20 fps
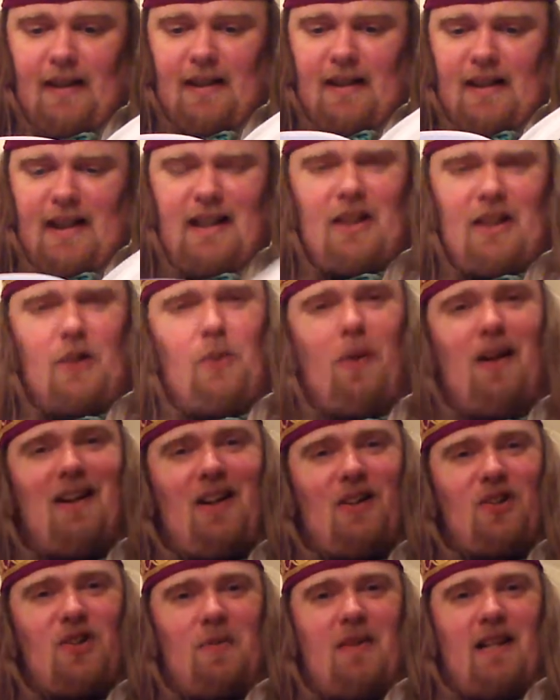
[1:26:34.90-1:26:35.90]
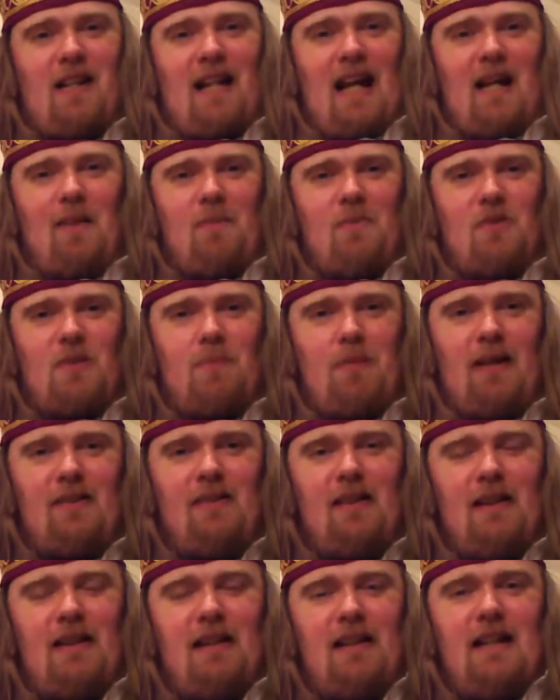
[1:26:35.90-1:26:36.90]
And I quite like some of the names.
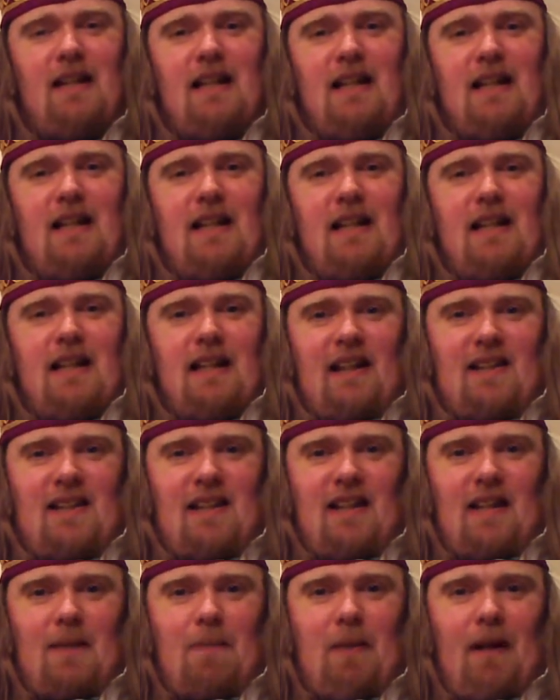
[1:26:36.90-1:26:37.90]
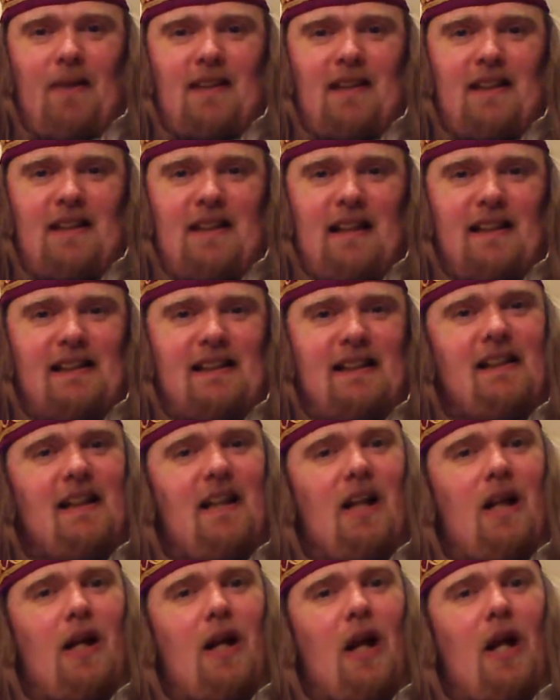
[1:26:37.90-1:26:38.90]
Apparently that
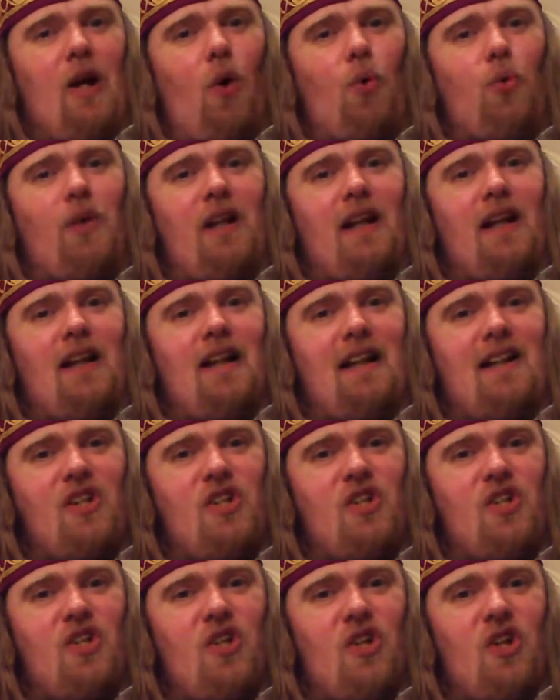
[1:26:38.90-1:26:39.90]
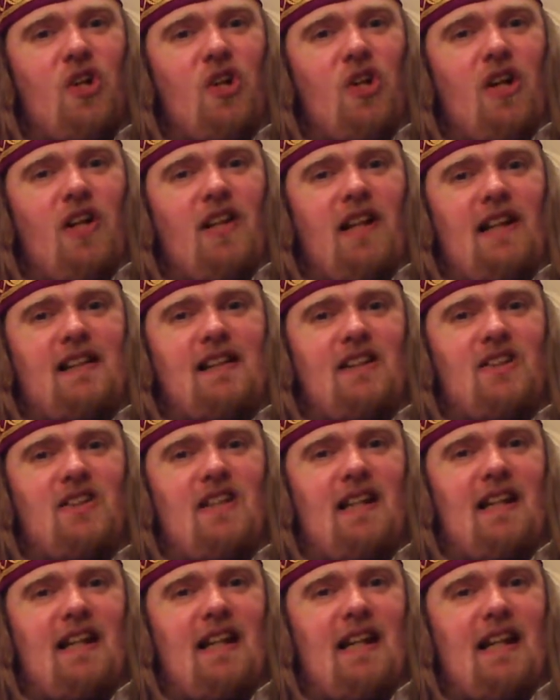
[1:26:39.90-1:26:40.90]
in Old English, that is
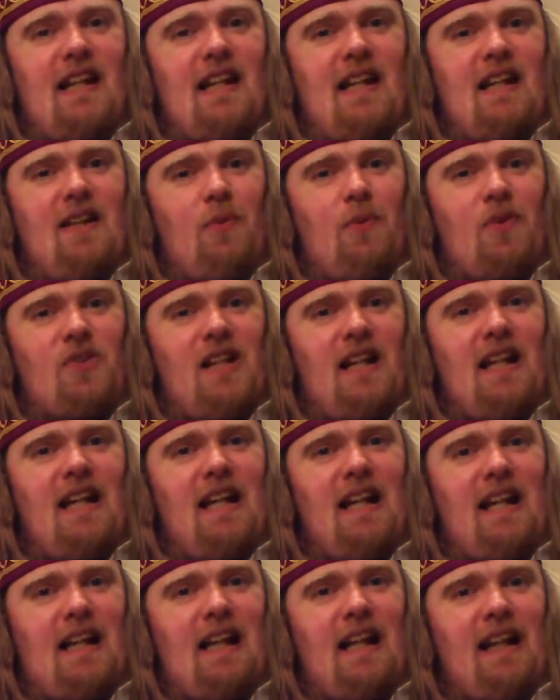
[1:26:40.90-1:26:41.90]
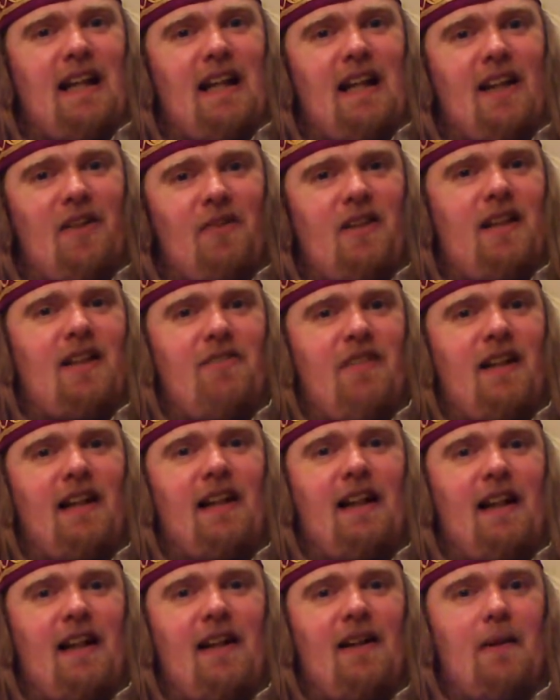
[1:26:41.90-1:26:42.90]
it was ear cleaning
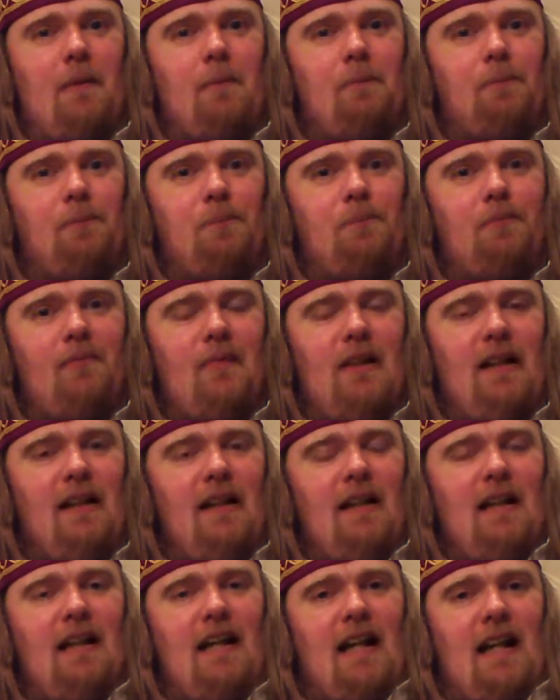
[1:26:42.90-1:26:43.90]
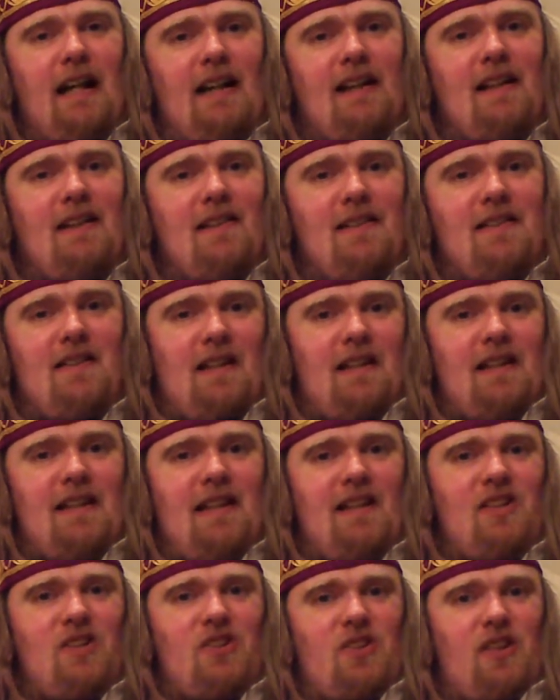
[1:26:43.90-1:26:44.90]
finger, and it
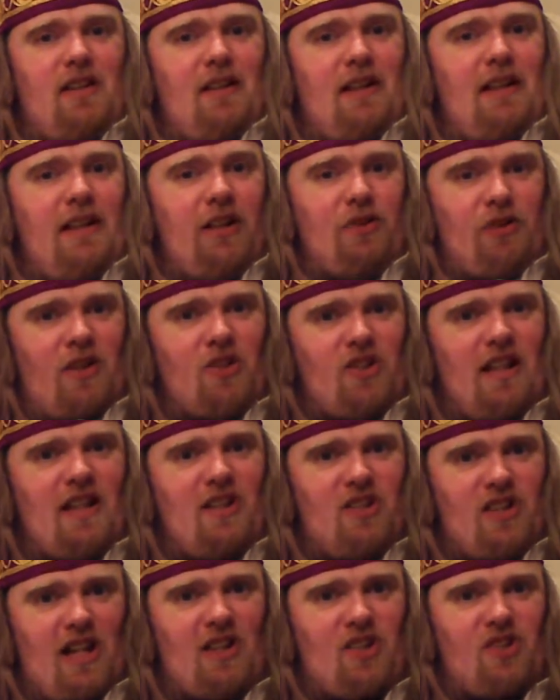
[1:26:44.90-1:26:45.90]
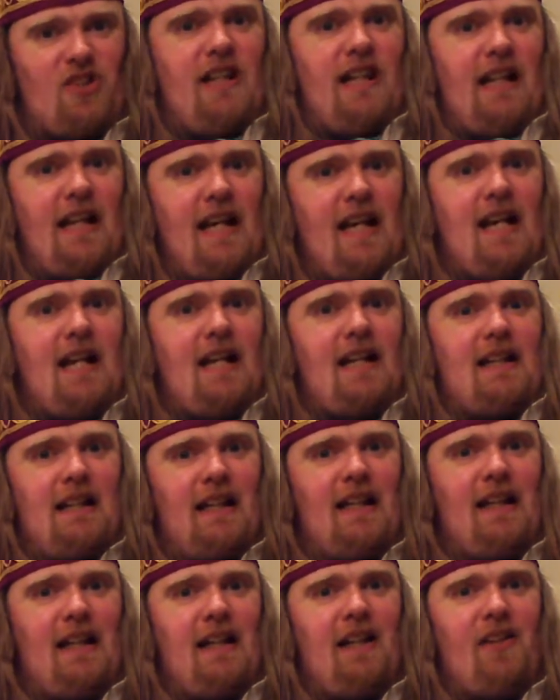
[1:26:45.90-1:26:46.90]
translates as ear
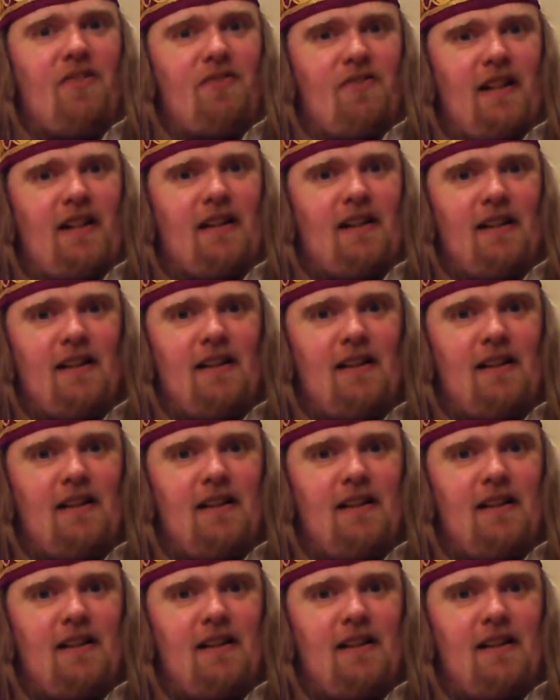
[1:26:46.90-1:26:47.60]
cleaning finger,